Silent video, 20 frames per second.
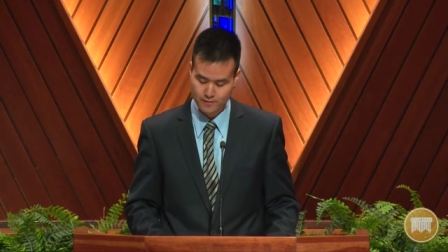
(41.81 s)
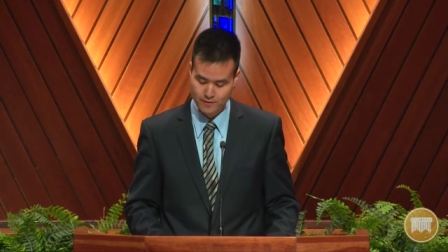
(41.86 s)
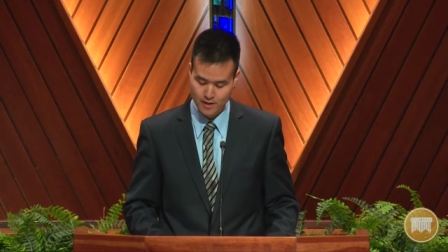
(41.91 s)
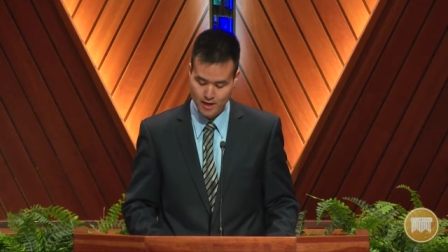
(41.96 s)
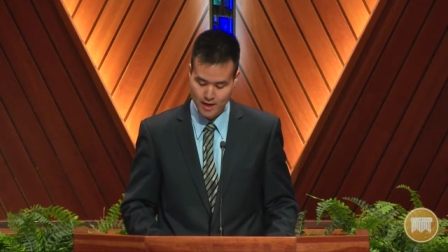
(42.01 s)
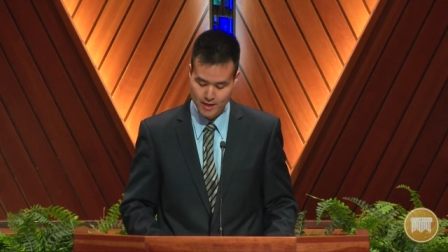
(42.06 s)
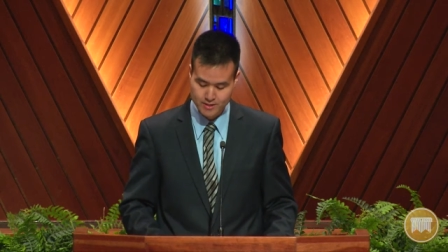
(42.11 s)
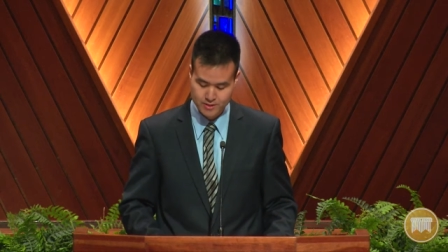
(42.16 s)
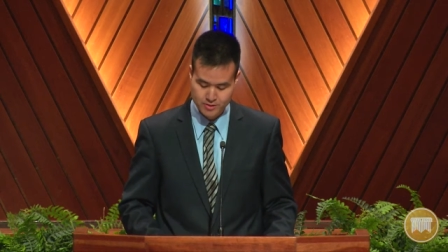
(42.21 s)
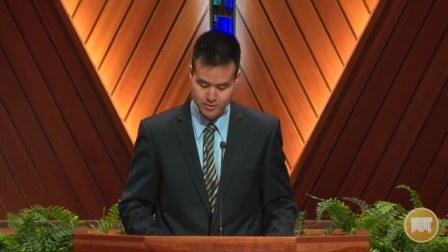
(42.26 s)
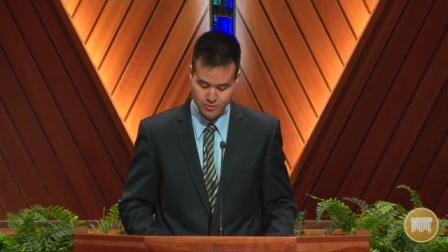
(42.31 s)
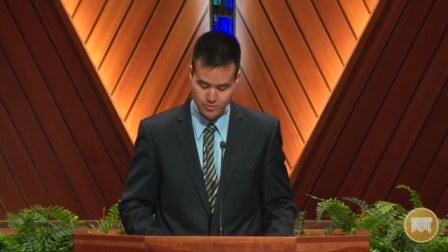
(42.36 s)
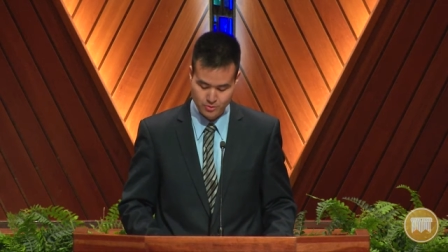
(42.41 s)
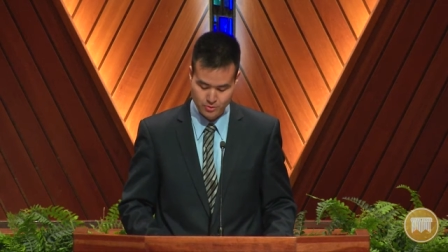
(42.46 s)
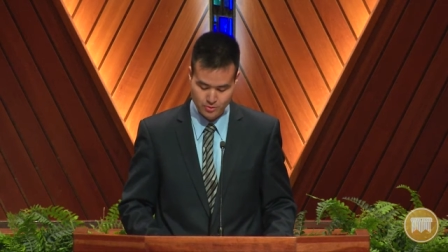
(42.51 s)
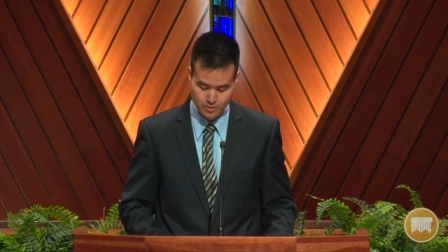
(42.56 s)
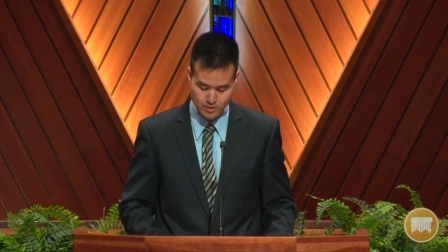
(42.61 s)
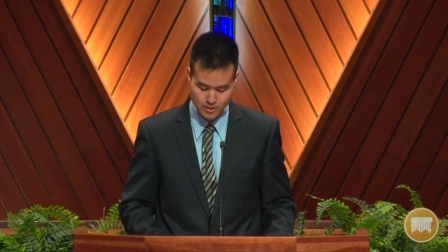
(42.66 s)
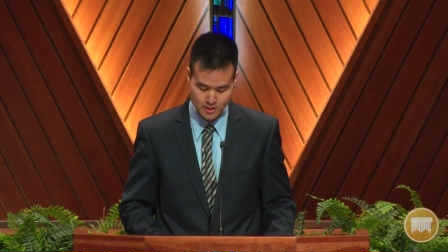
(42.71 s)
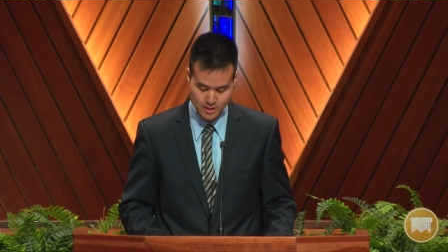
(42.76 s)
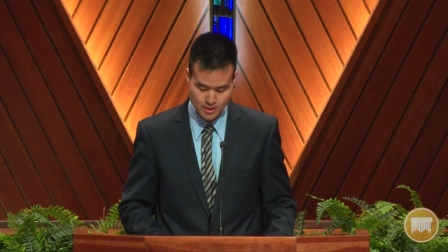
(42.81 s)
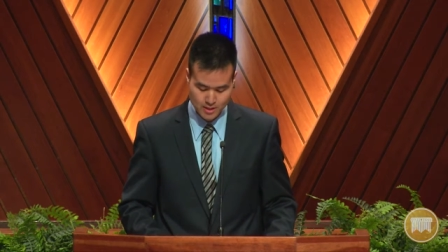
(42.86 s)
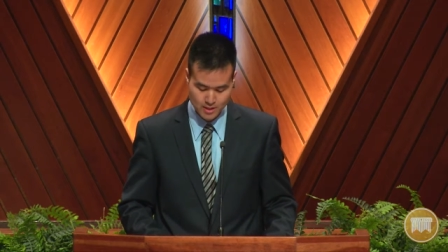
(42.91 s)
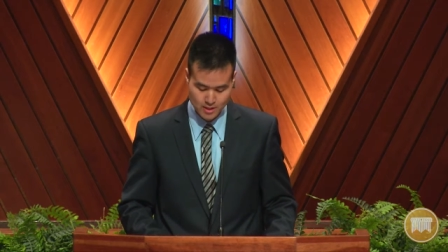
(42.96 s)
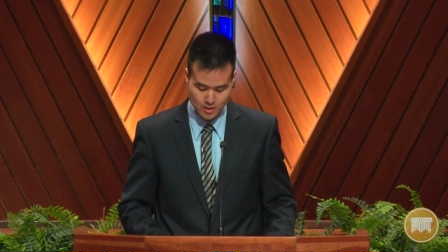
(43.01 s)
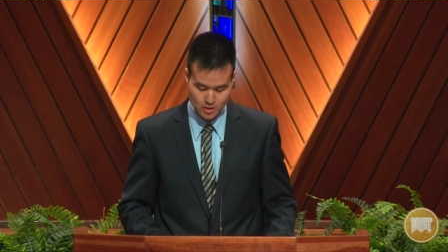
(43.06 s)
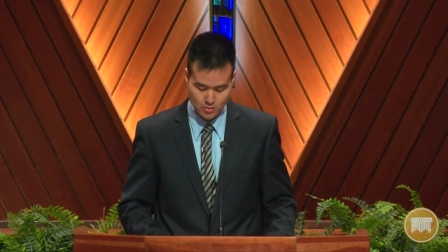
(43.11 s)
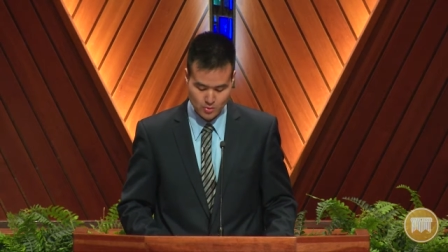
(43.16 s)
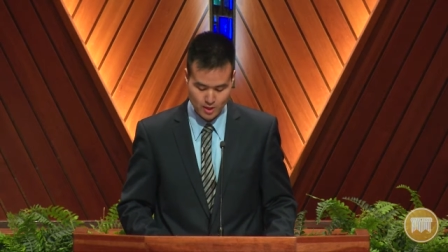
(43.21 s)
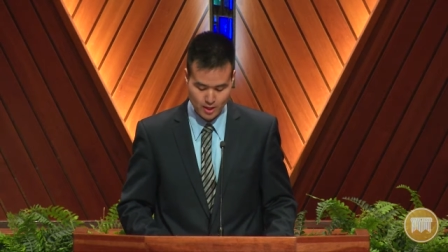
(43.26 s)
high school
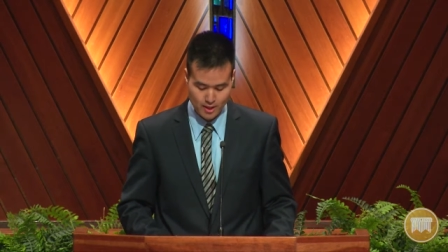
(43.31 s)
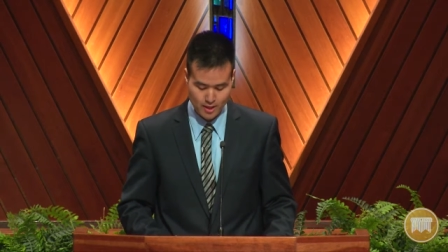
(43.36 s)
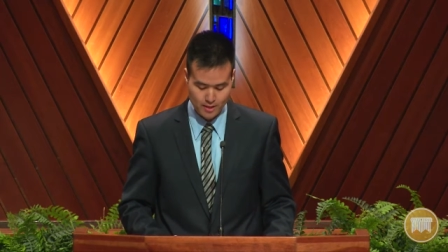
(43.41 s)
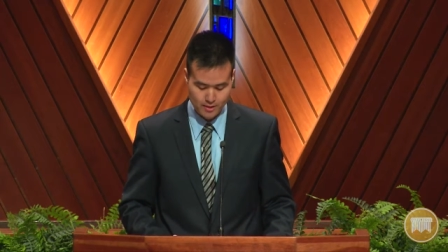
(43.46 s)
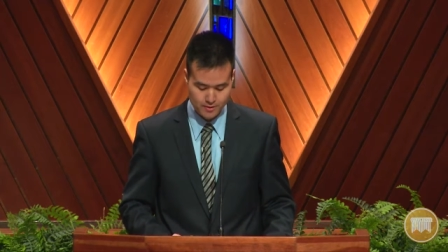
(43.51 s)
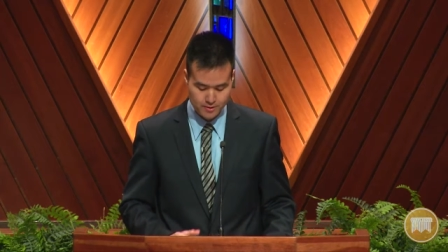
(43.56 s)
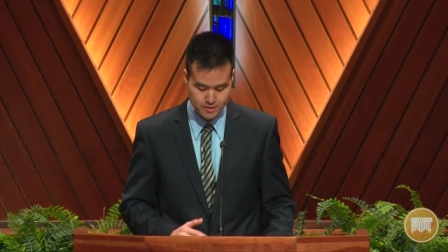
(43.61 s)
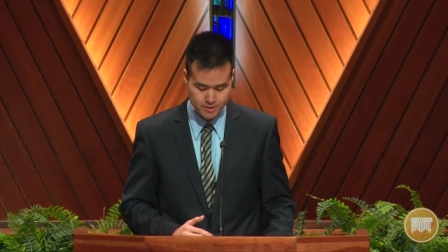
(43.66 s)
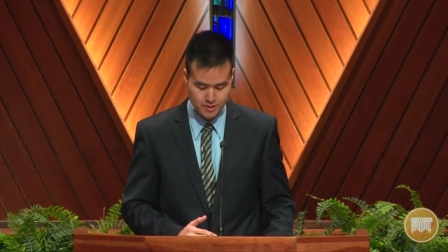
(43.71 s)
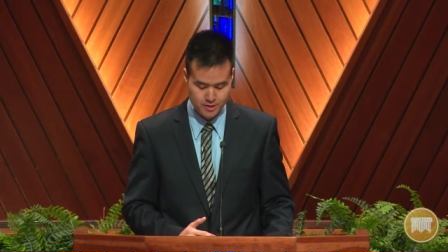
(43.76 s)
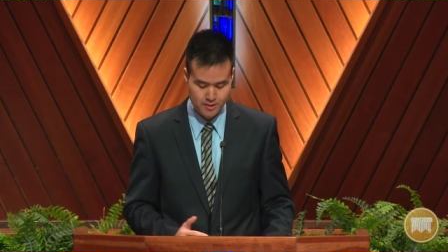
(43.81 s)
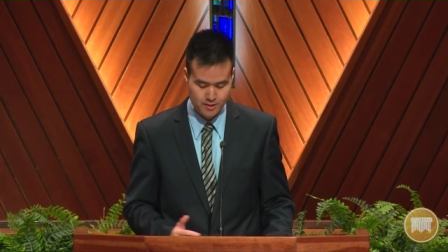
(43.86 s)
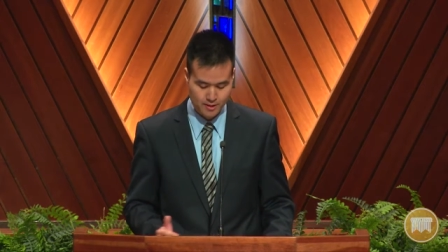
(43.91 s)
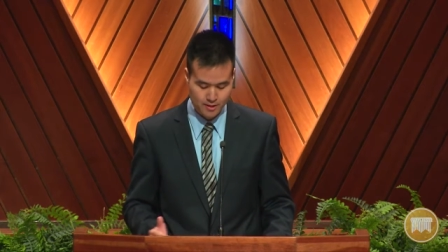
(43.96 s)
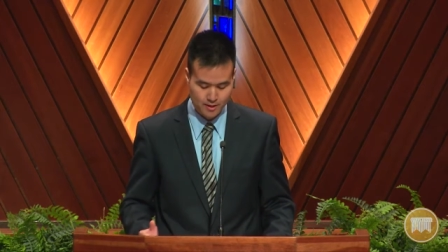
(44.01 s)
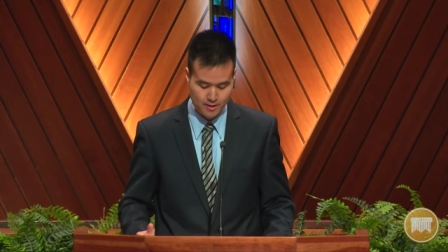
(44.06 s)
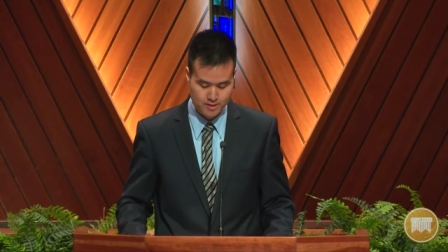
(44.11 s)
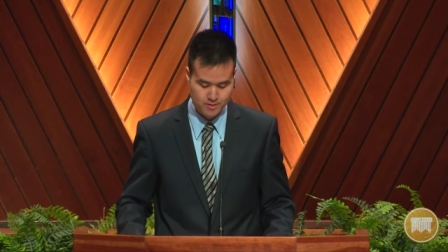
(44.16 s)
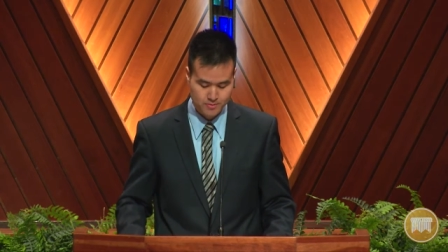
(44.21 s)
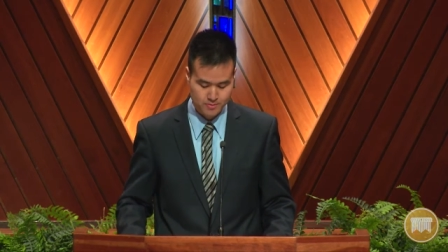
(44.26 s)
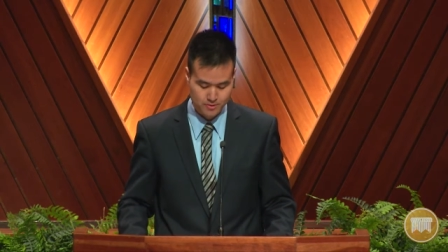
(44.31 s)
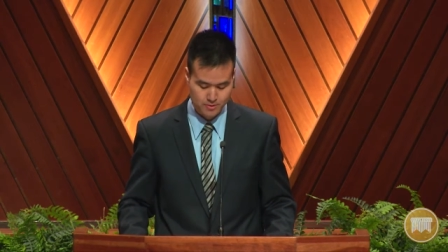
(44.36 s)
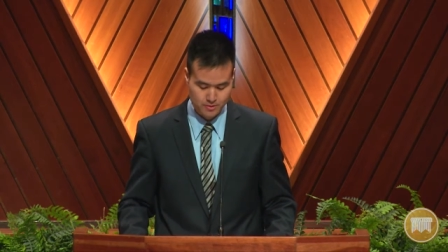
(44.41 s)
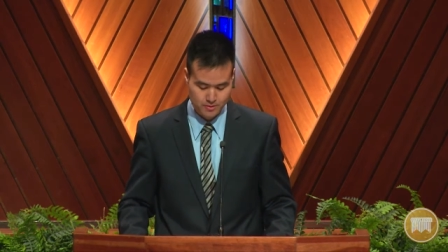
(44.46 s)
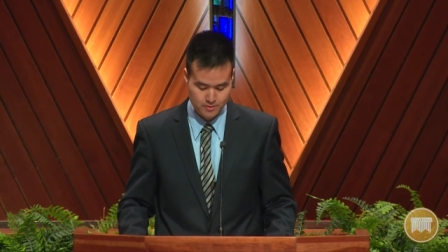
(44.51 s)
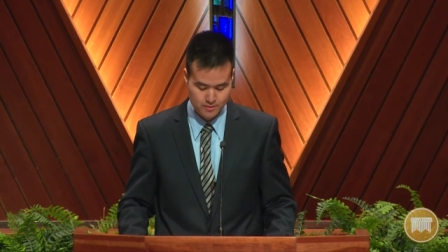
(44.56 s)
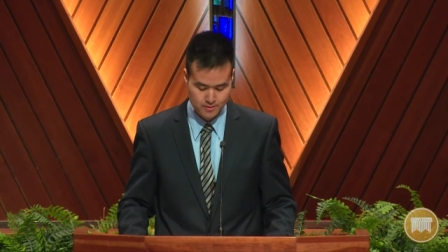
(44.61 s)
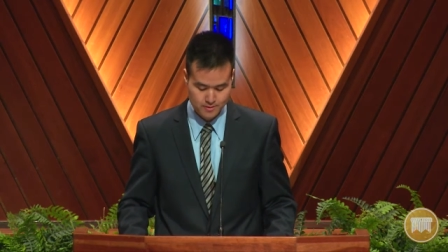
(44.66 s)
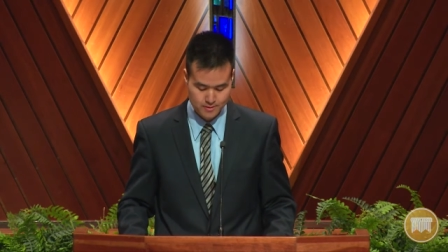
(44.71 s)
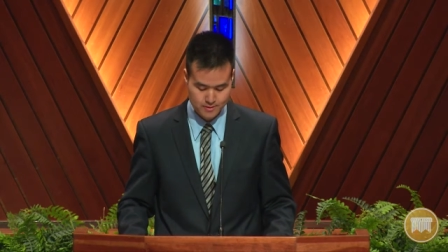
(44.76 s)
when I understood the gospel,